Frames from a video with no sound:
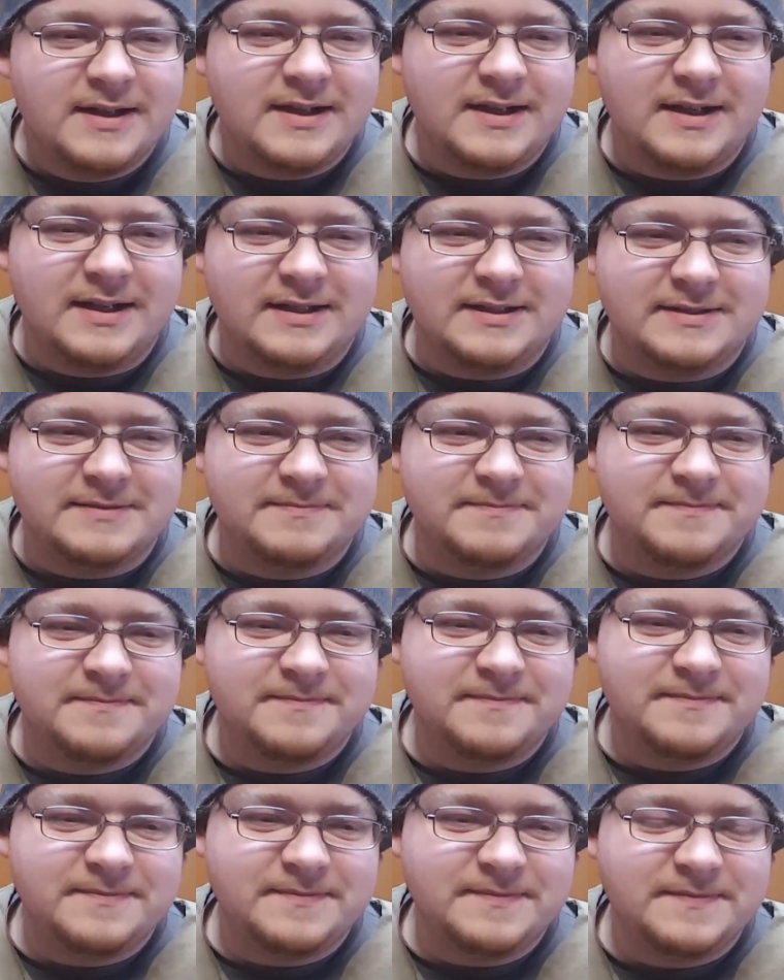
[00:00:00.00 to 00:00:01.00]
Um,
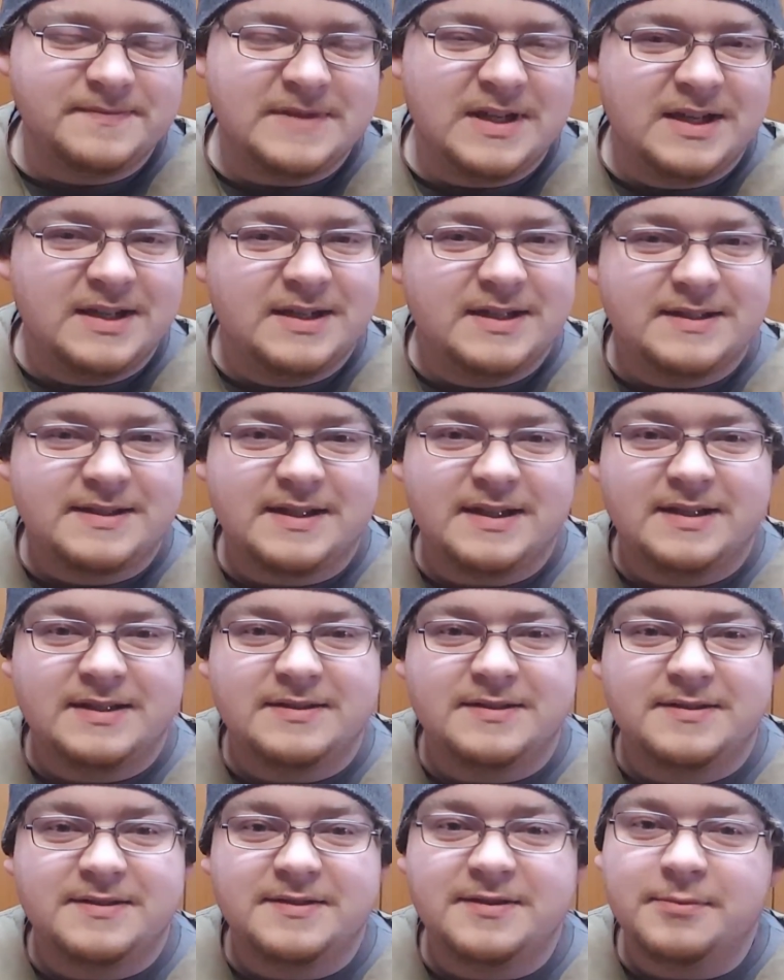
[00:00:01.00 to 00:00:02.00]
it's
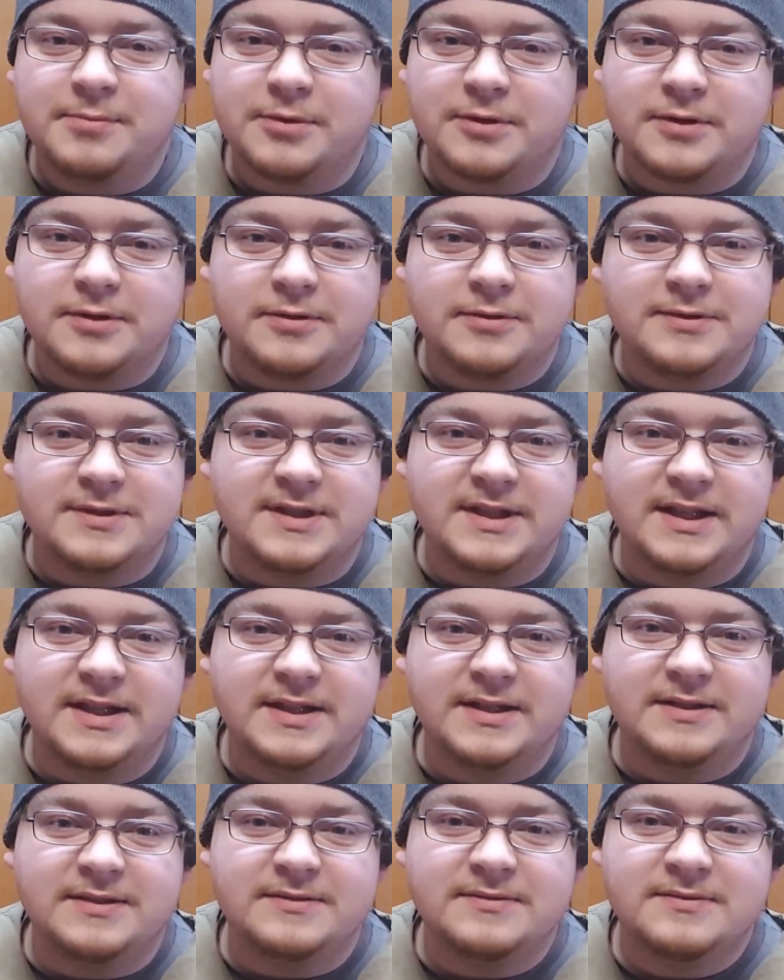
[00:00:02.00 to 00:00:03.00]
gotten super cold
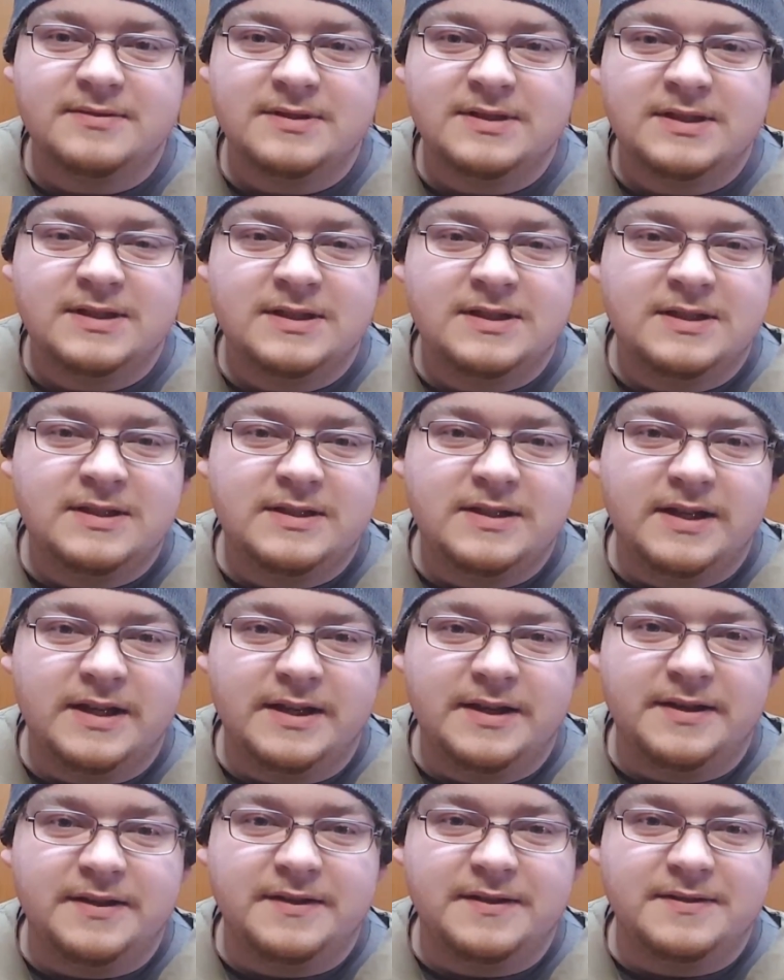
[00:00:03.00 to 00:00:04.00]
again.
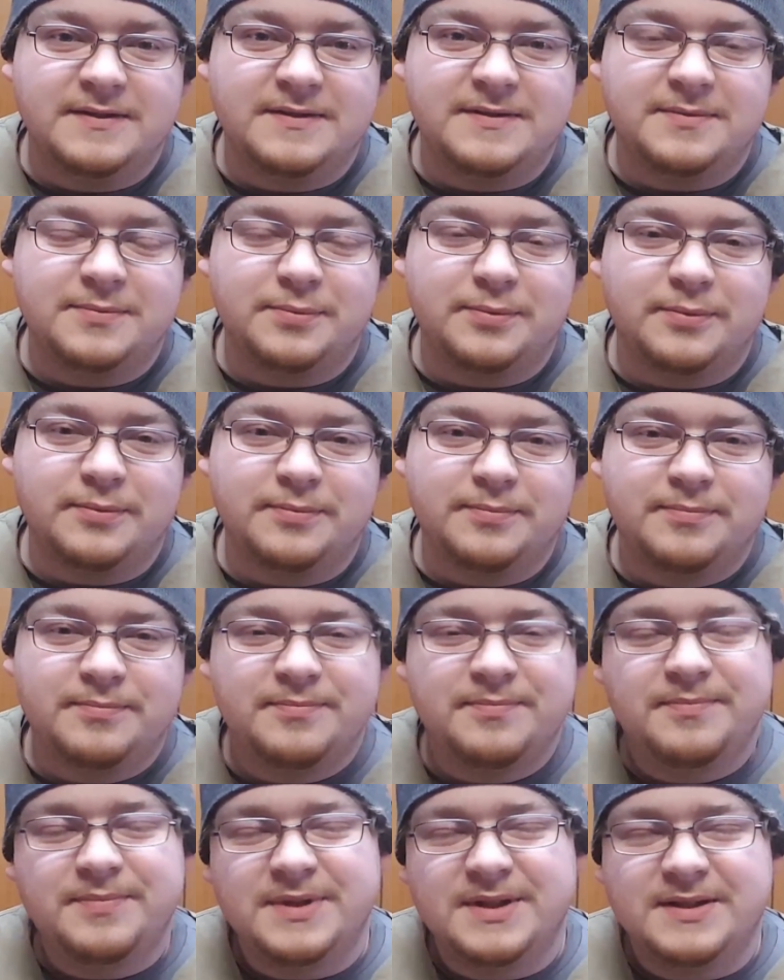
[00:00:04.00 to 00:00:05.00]
It's
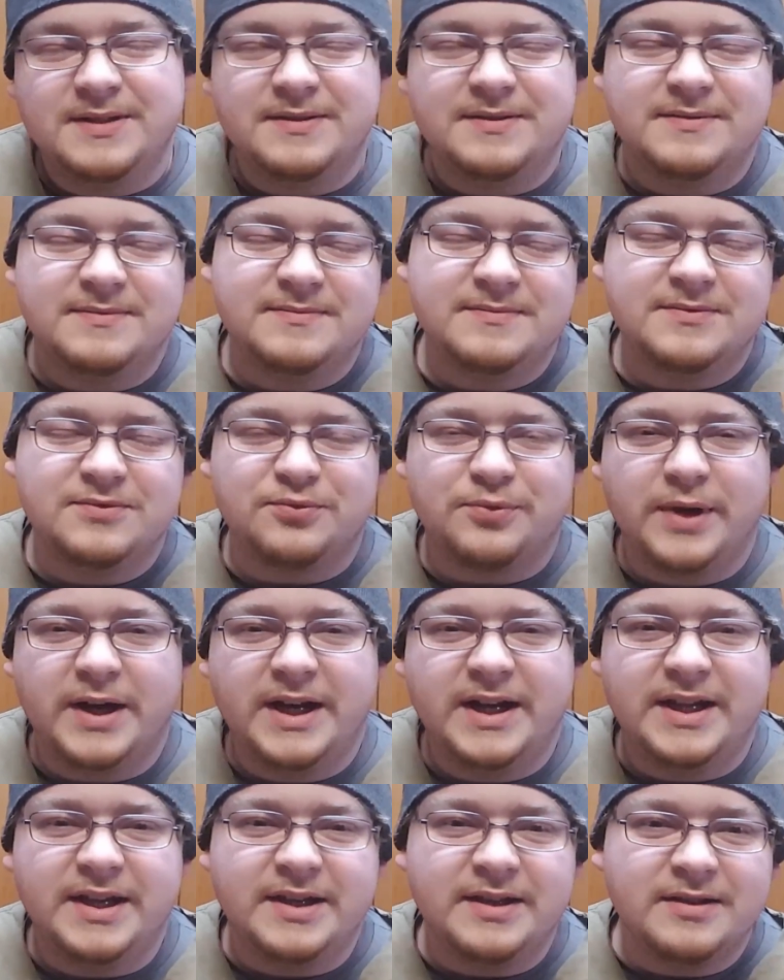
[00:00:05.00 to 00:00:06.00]
been
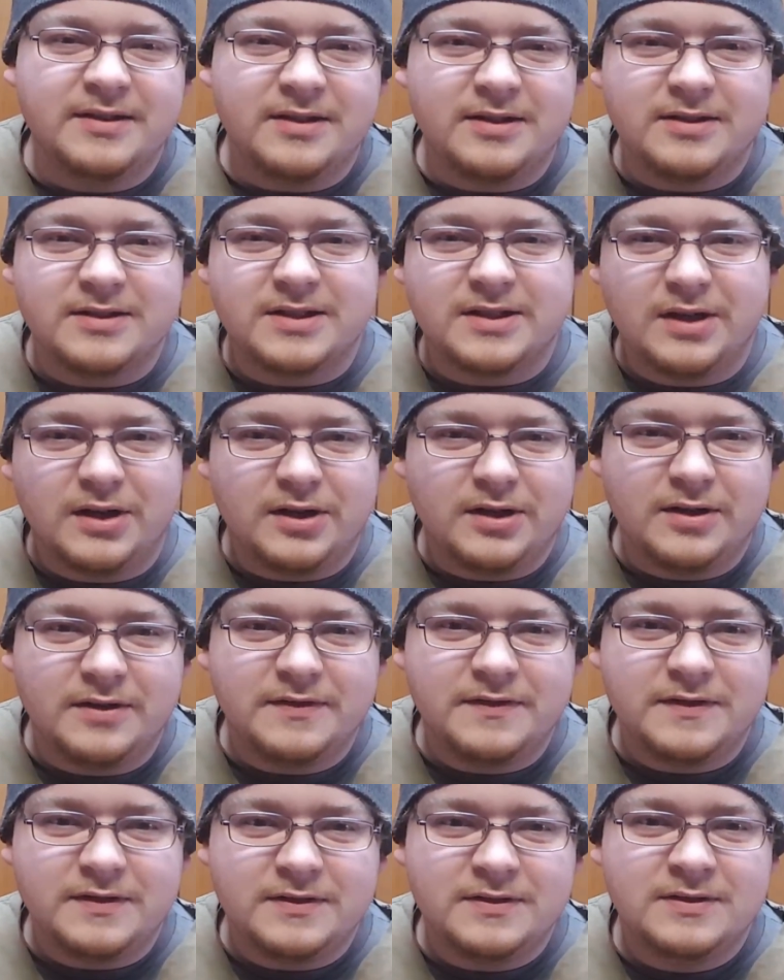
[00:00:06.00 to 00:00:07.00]
rainy on and
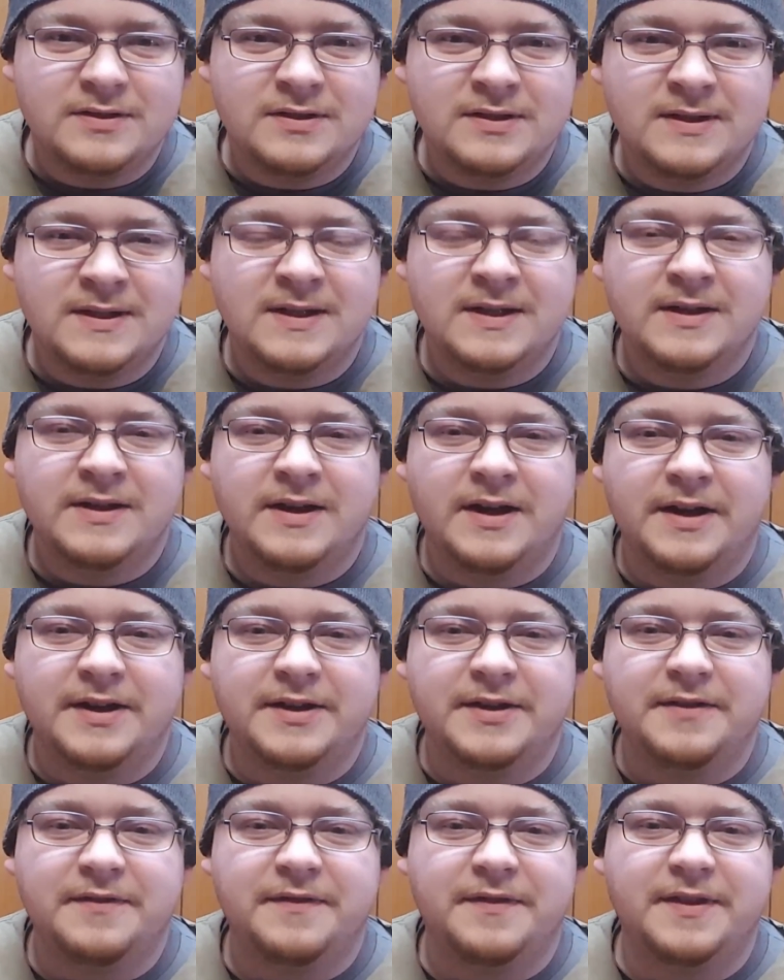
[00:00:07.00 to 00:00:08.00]
off
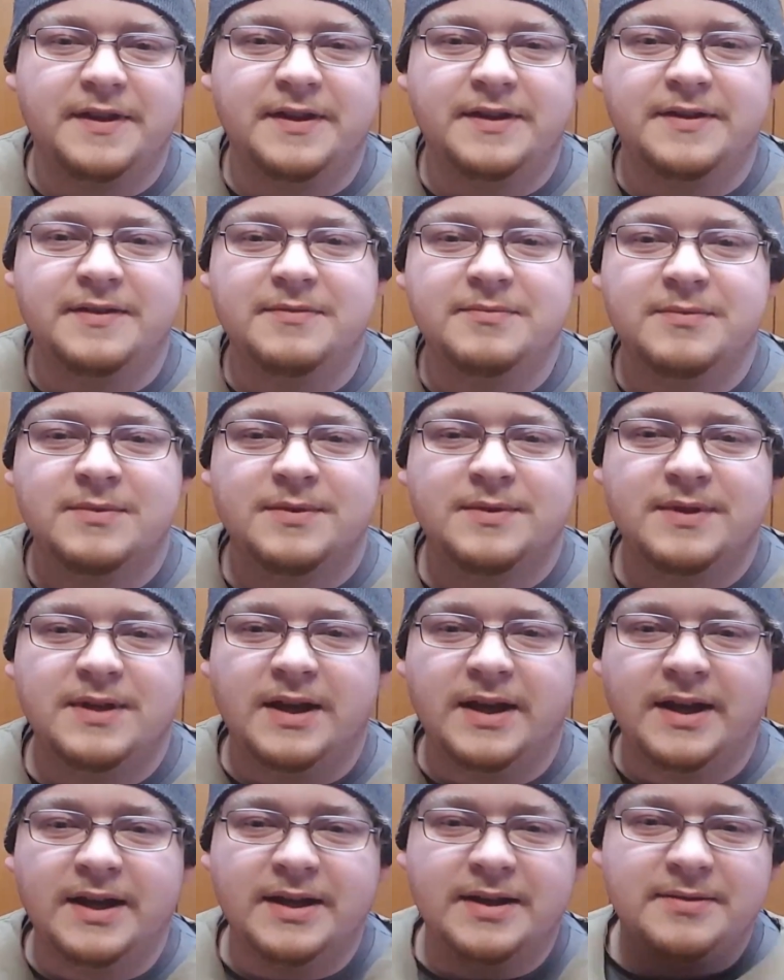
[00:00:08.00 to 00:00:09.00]
enough that
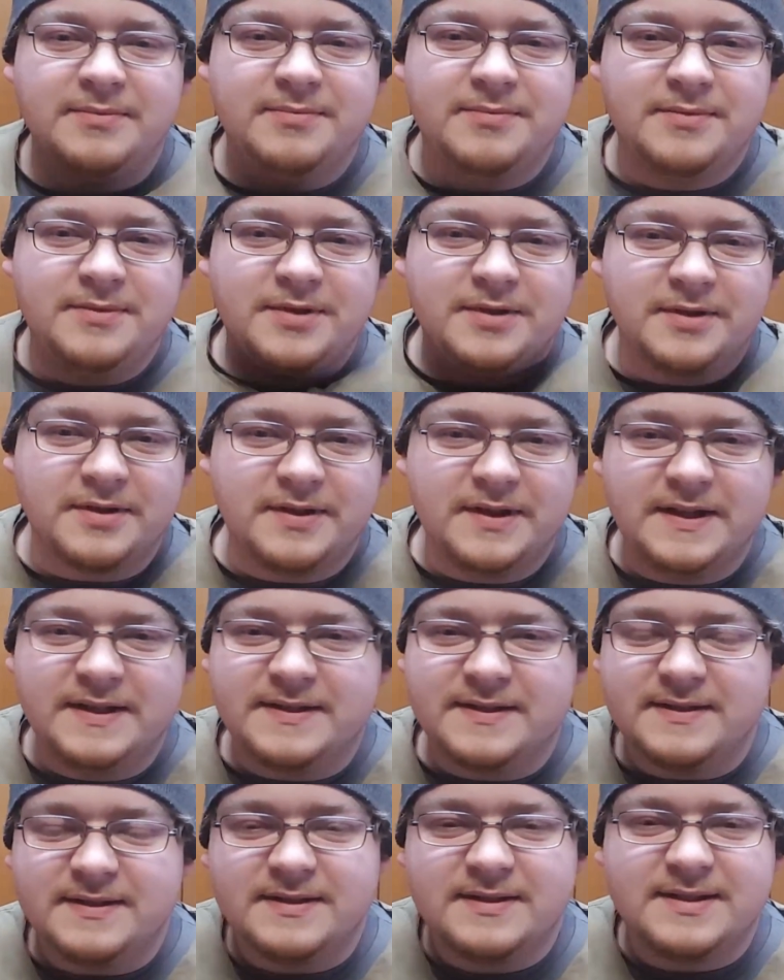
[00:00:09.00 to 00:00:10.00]
I took
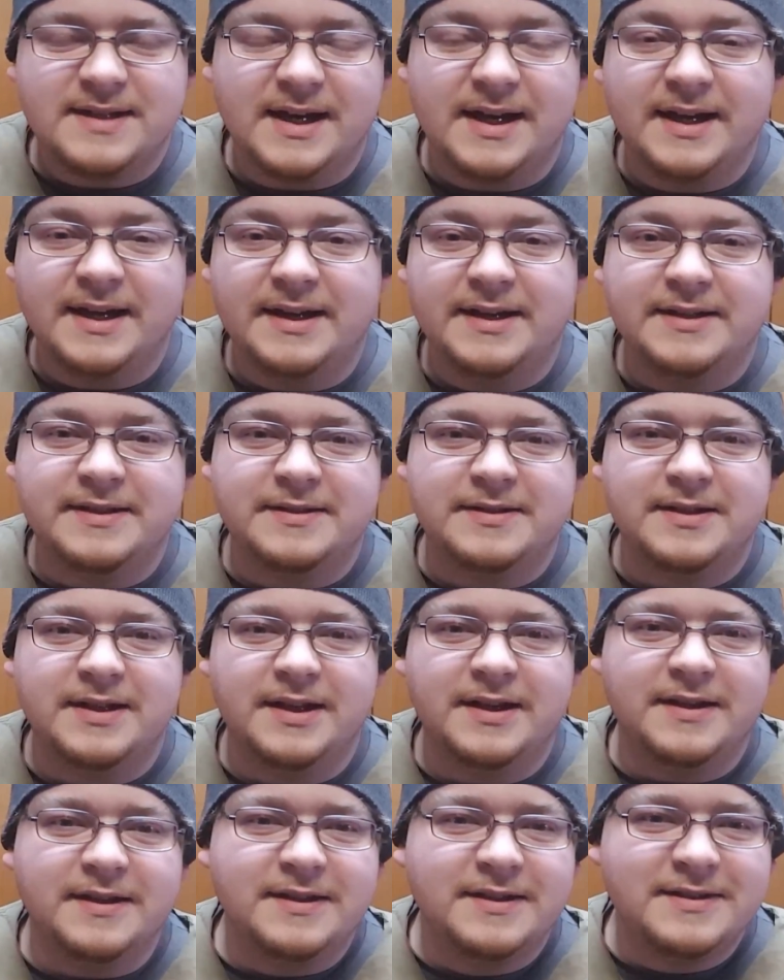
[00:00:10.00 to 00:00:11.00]
these inside and
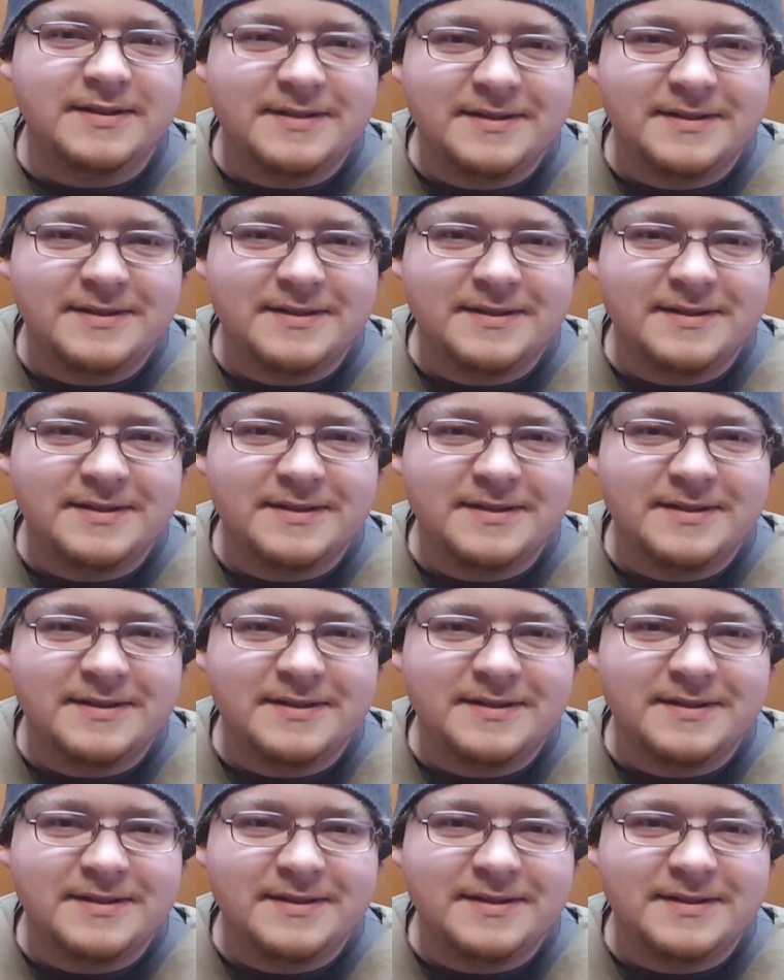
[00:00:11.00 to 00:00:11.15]
uh,